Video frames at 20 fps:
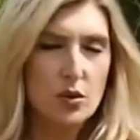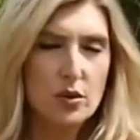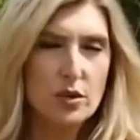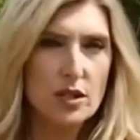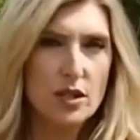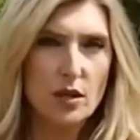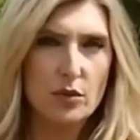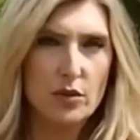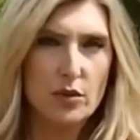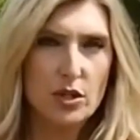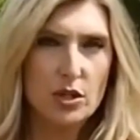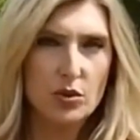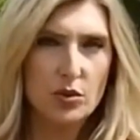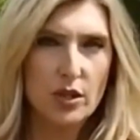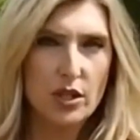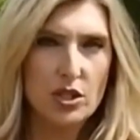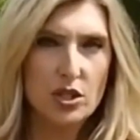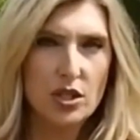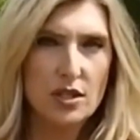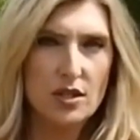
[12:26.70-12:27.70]
as the
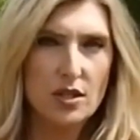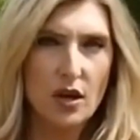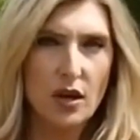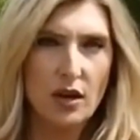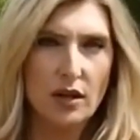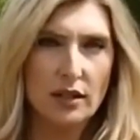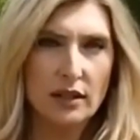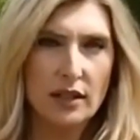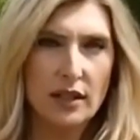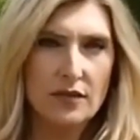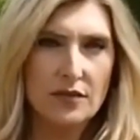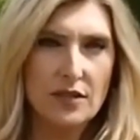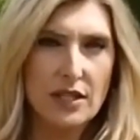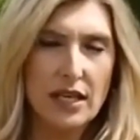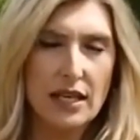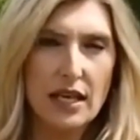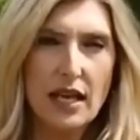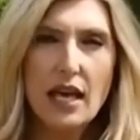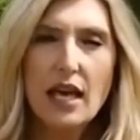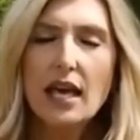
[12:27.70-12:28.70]
restrictions are lifted.
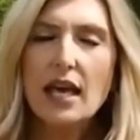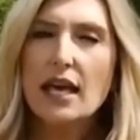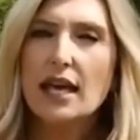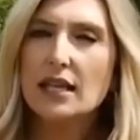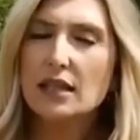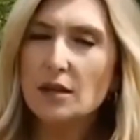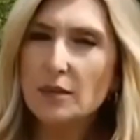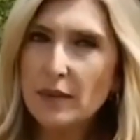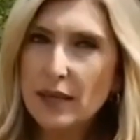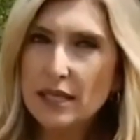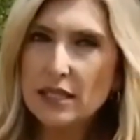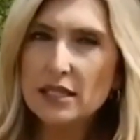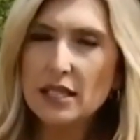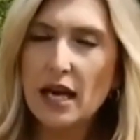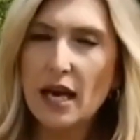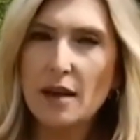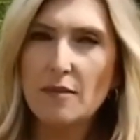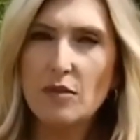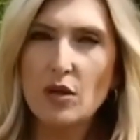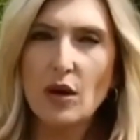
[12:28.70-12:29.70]
In the
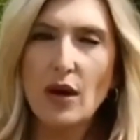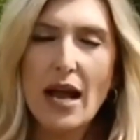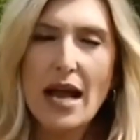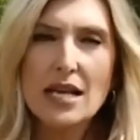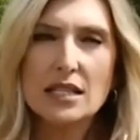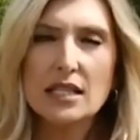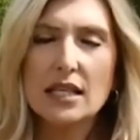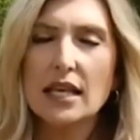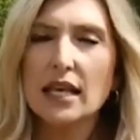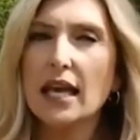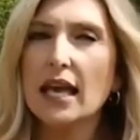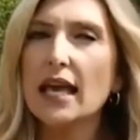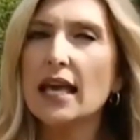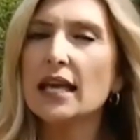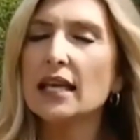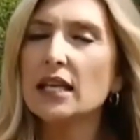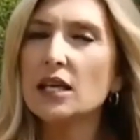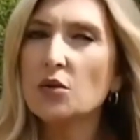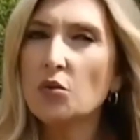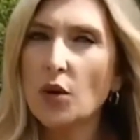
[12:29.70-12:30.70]
meantime, they're asking
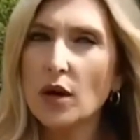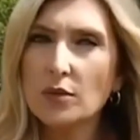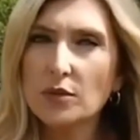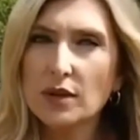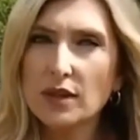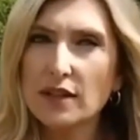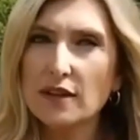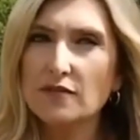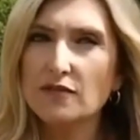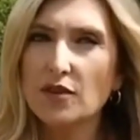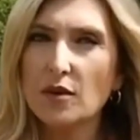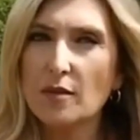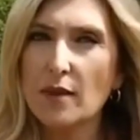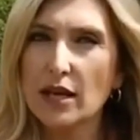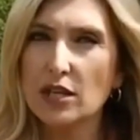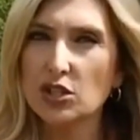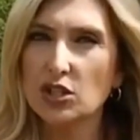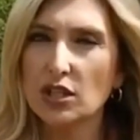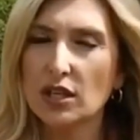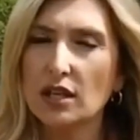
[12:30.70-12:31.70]
anyone with
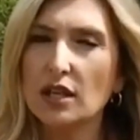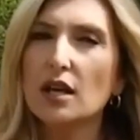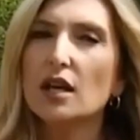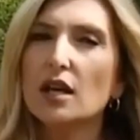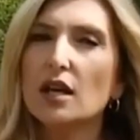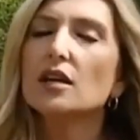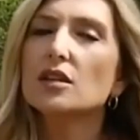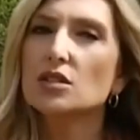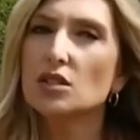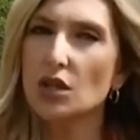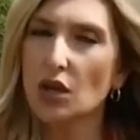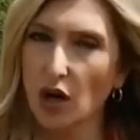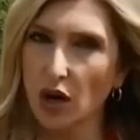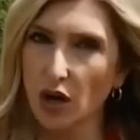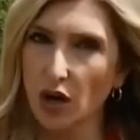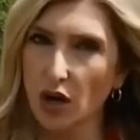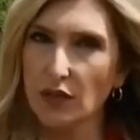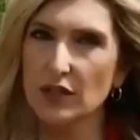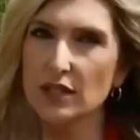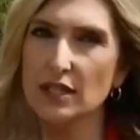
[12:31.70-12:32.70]
information to call
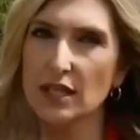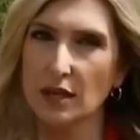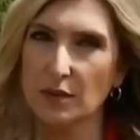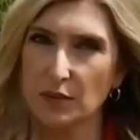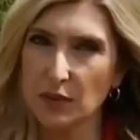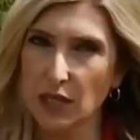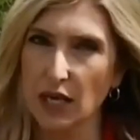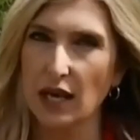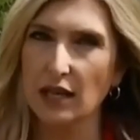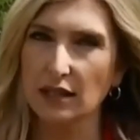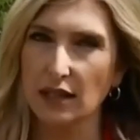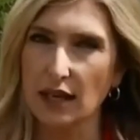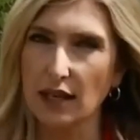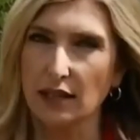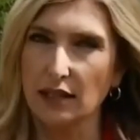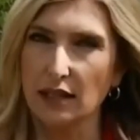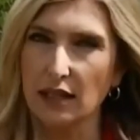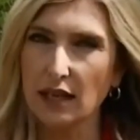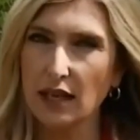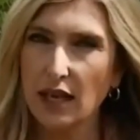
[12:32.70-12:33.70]
the TIPS hotline.
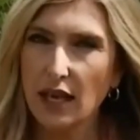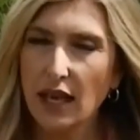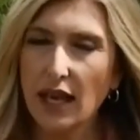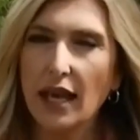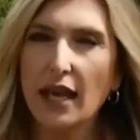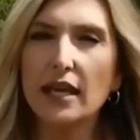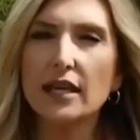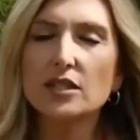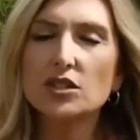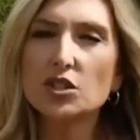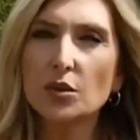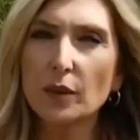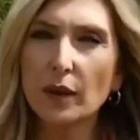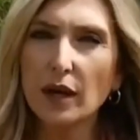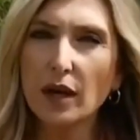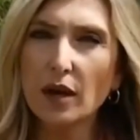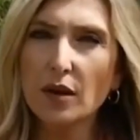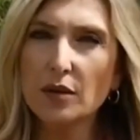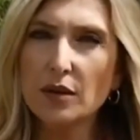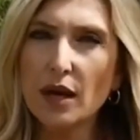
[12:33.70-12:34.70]
Angie
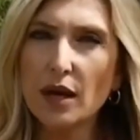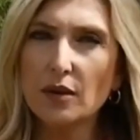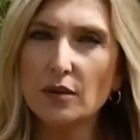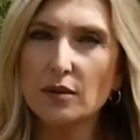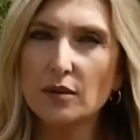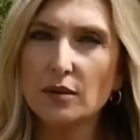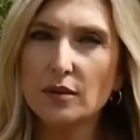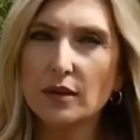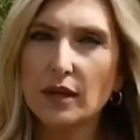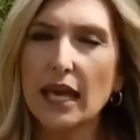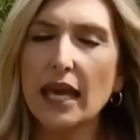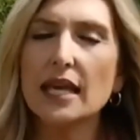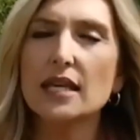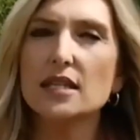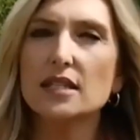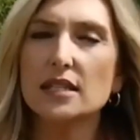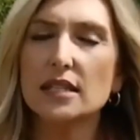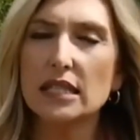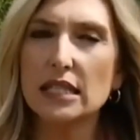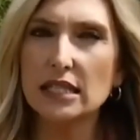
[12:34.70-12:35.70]
Ricono,
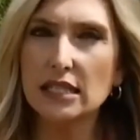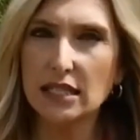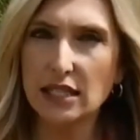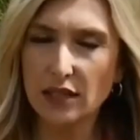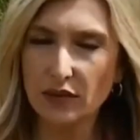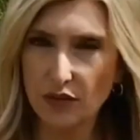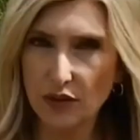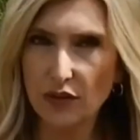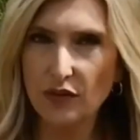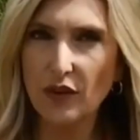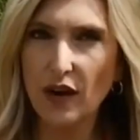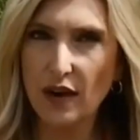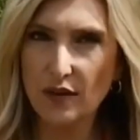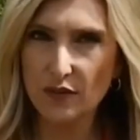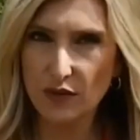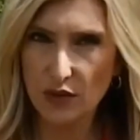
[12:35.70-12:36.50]
KCTV 5